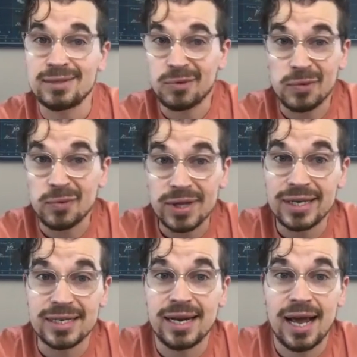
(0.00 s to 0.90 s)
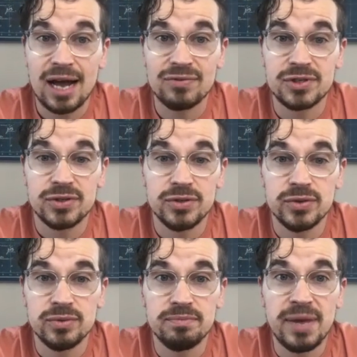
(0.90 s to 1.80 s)
but we really didn't have
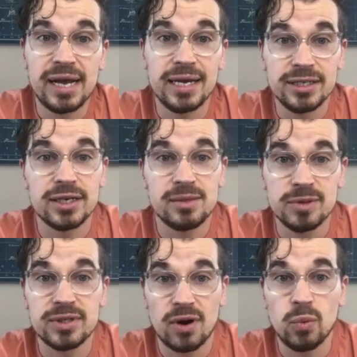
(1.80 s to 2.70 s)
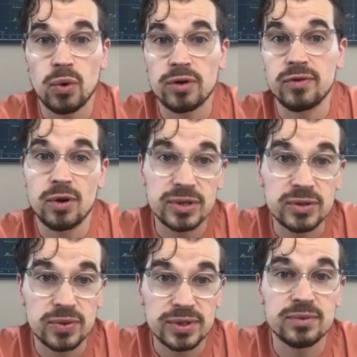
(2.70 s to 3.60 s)
to make any adjustments in our workflow, which
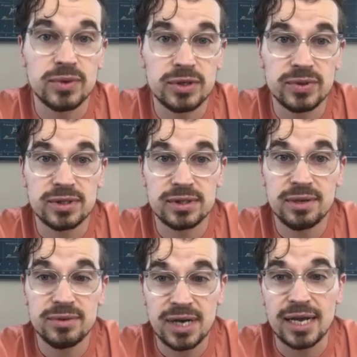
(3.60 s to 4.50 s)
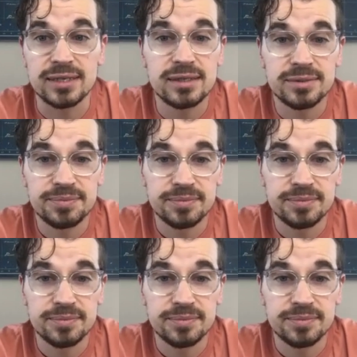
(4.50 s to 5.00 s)
was nice.